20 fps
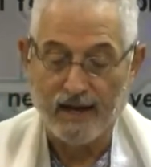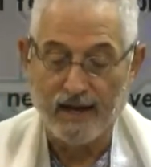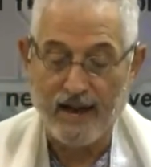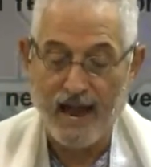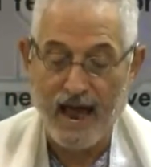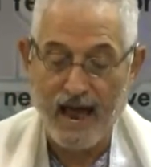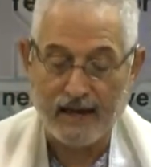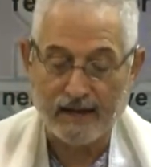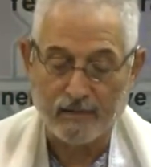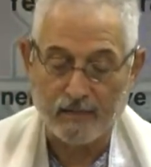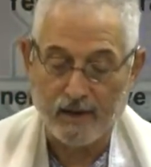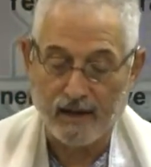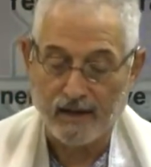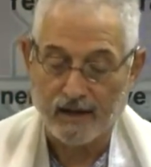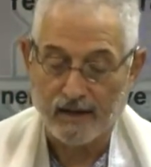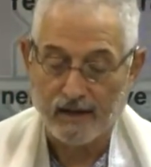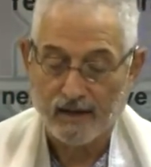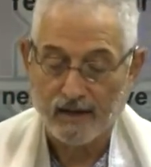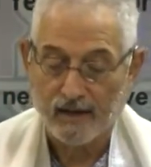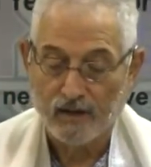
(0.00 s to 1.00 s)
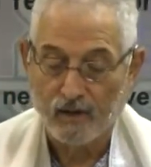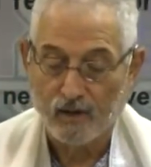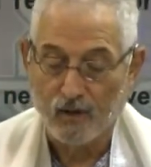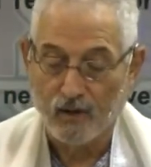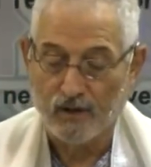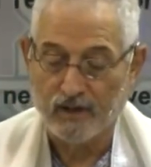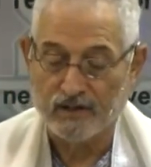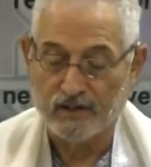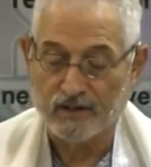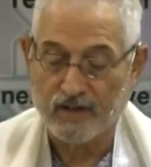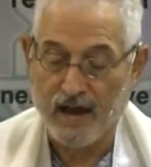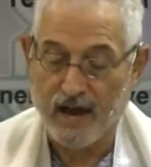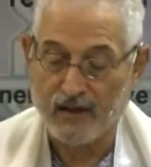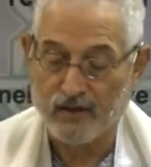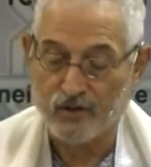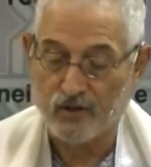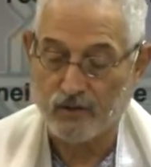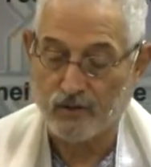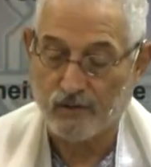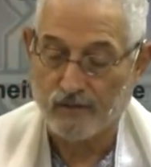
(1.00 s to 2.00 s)
enactment, or a
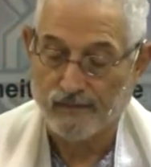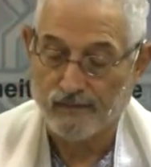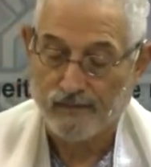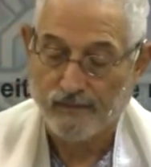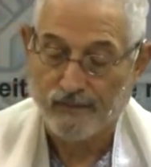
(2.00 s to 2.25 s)
statute.